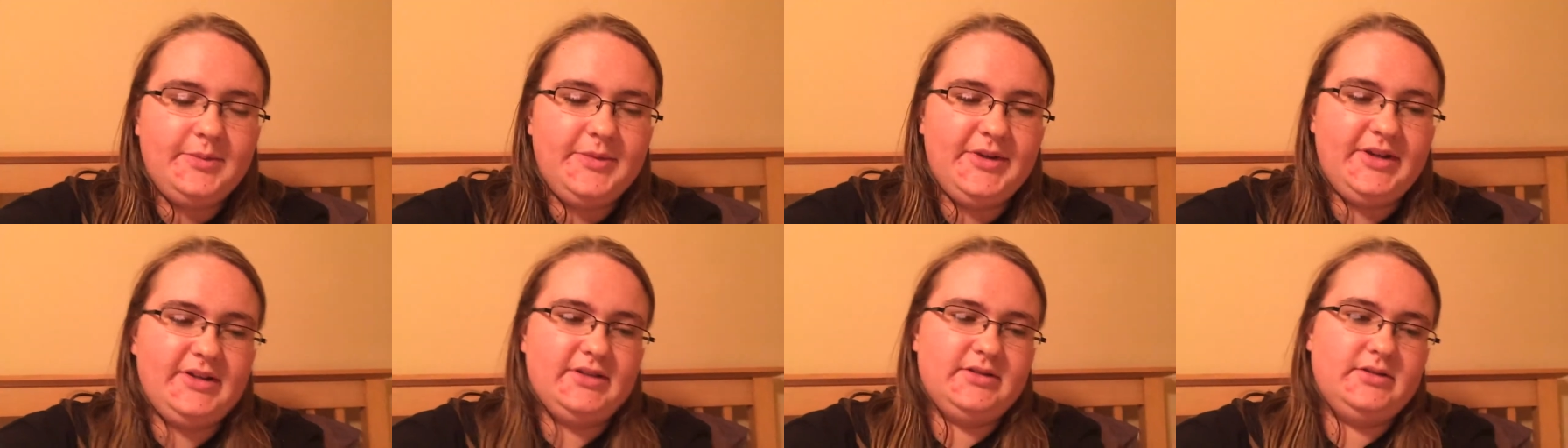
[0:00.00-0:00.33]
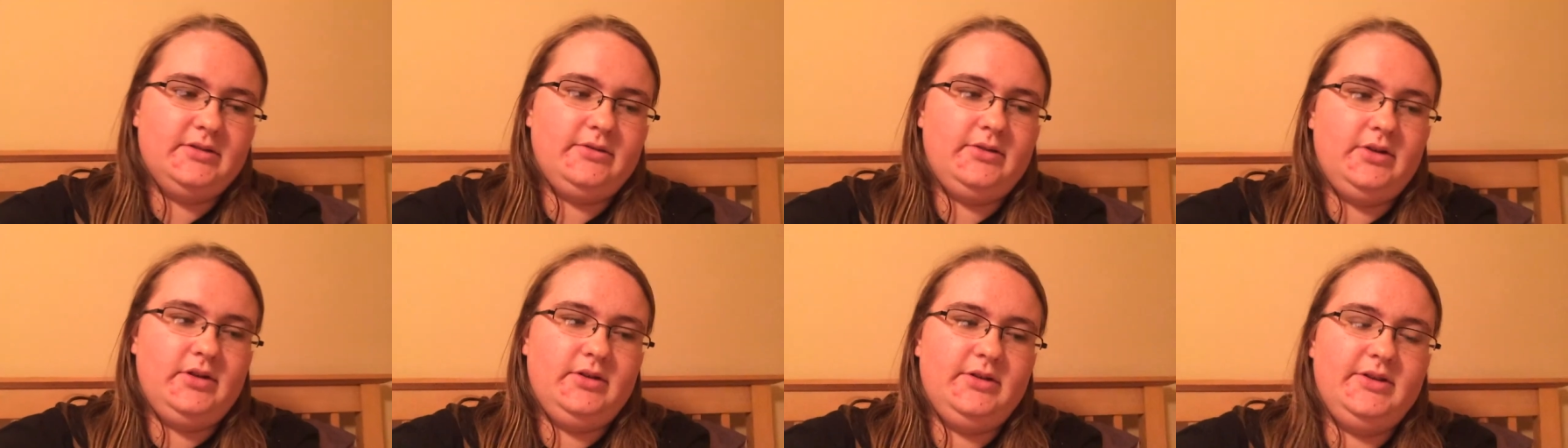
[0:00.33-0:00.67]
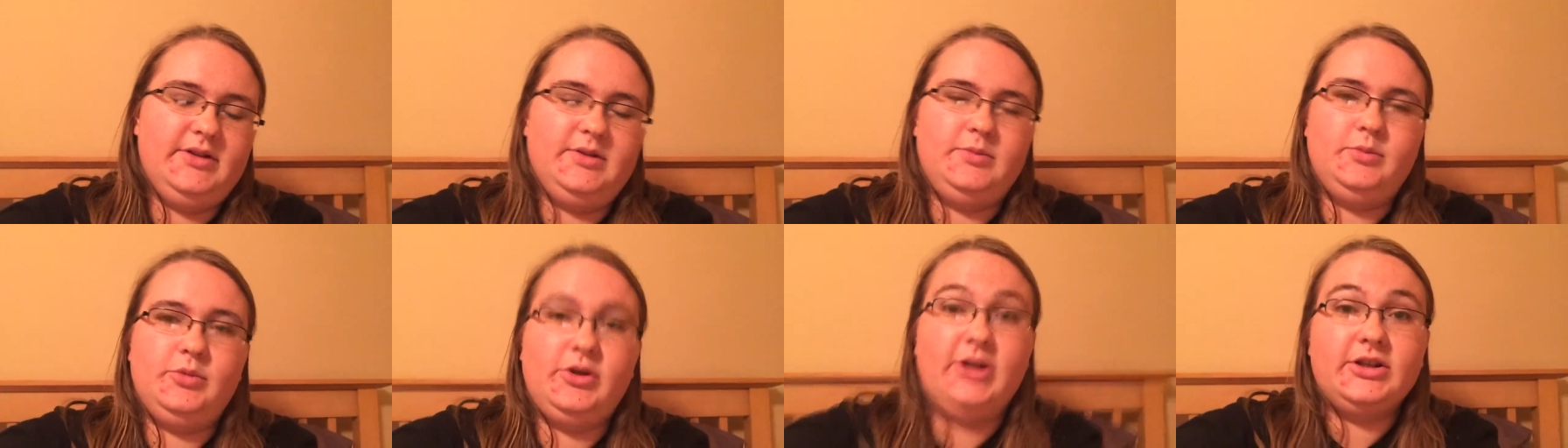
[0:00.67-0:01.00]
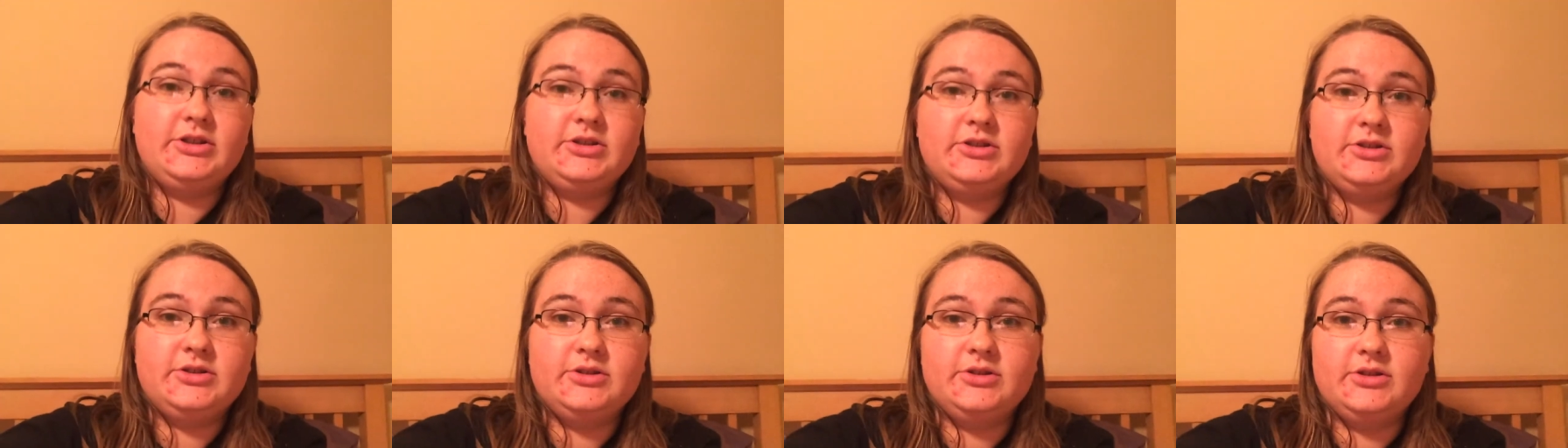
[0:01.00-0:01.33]
because of all this
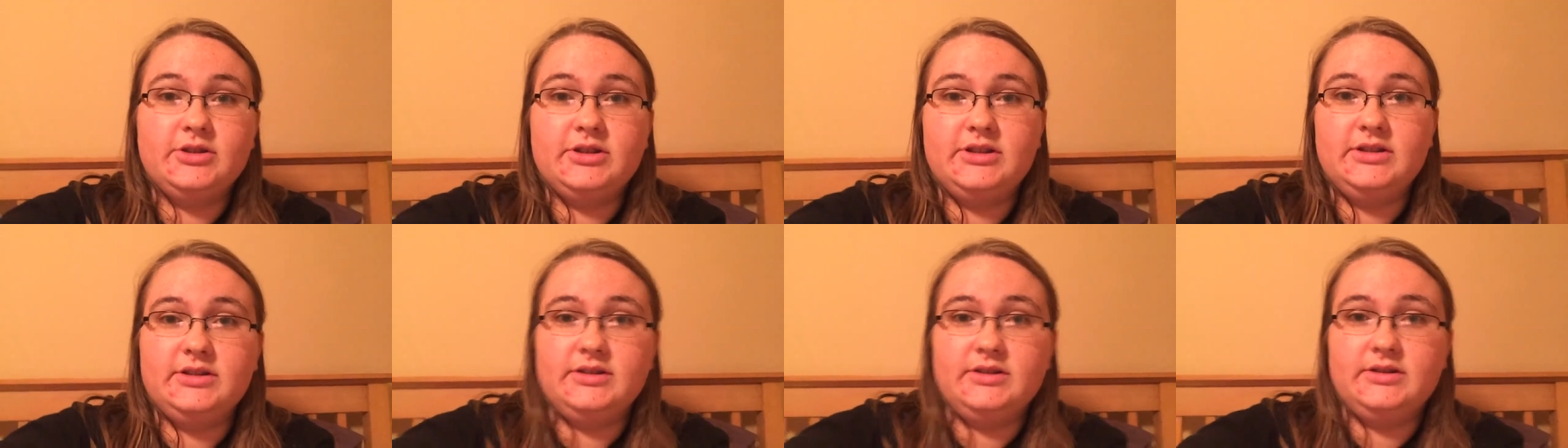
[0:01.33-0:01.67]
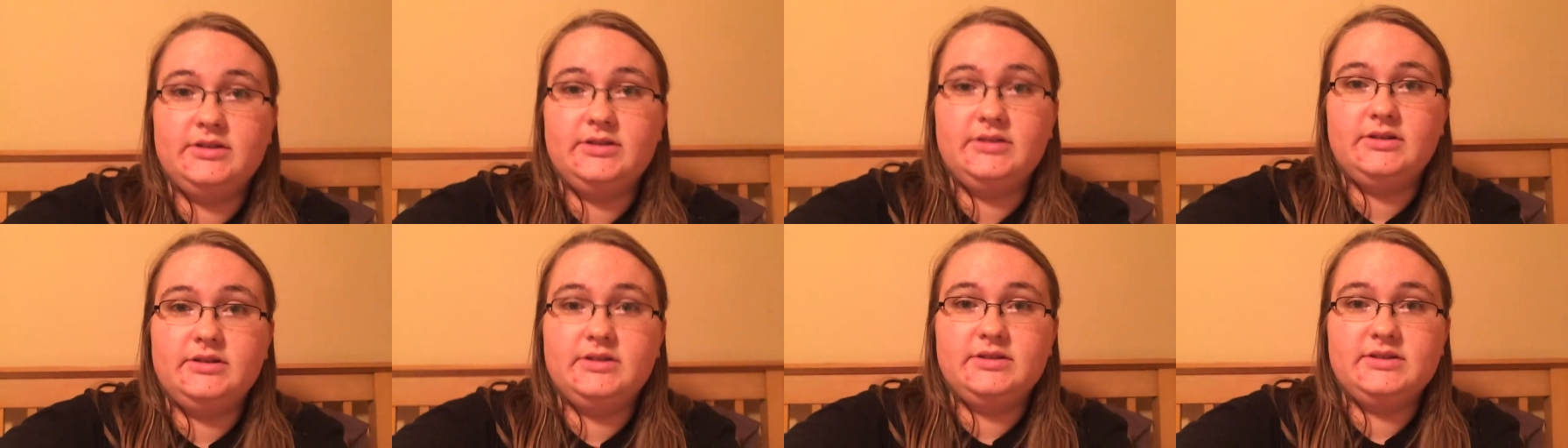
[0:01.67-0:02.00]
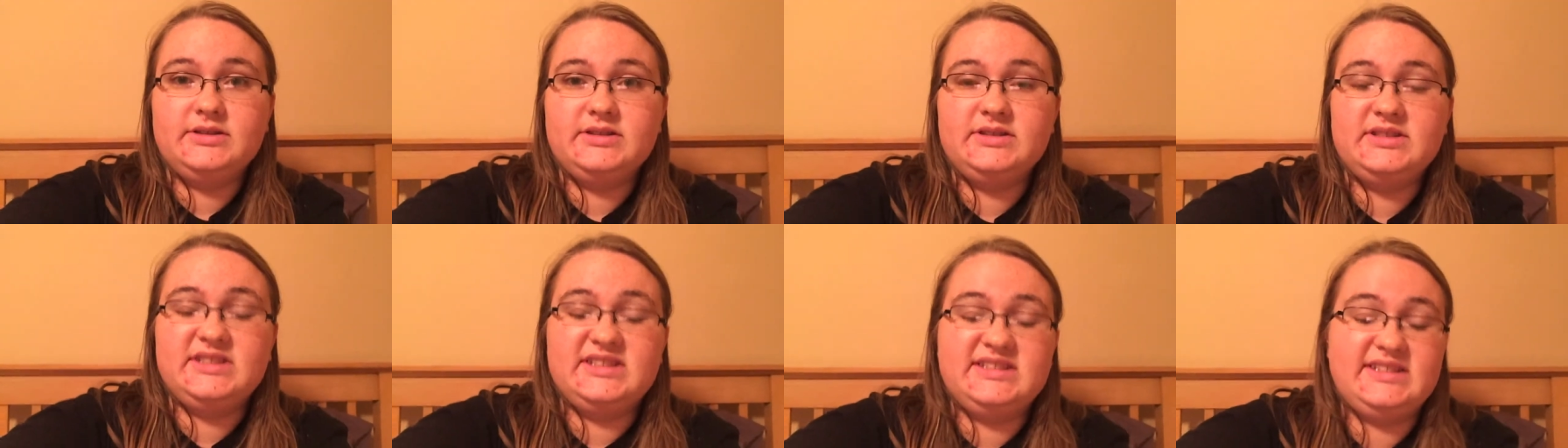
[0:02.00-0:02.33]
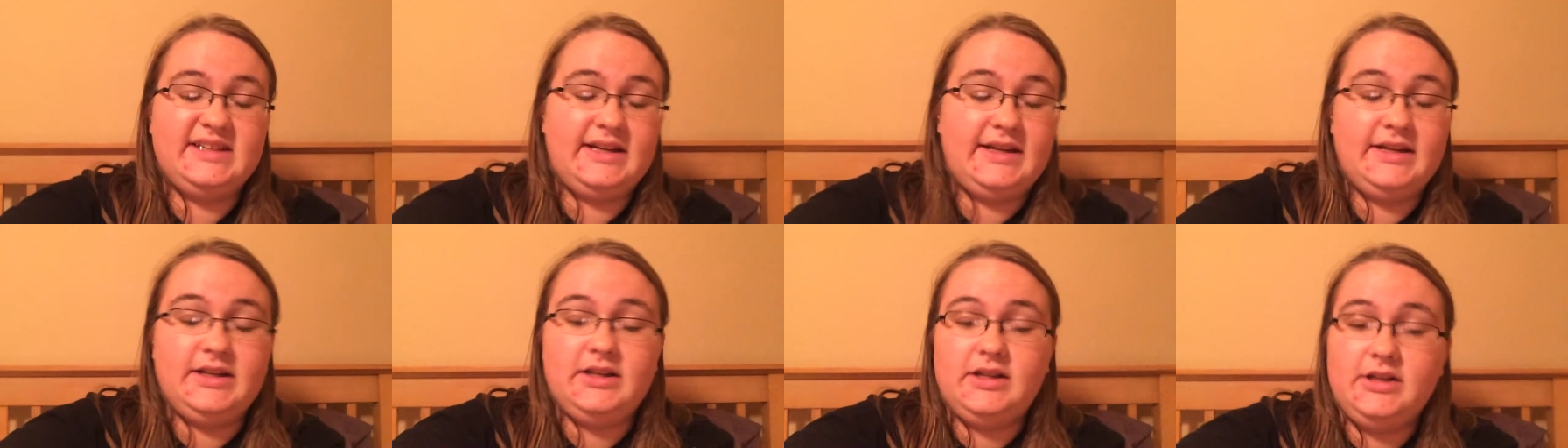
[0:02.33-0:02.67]
pressure and the
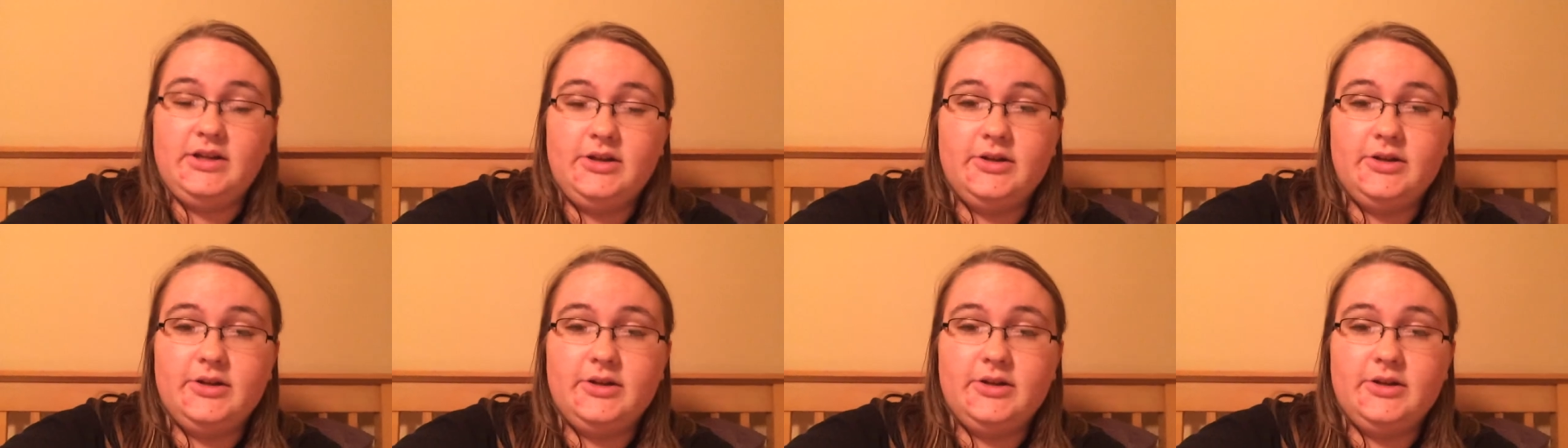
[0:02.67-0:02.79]
society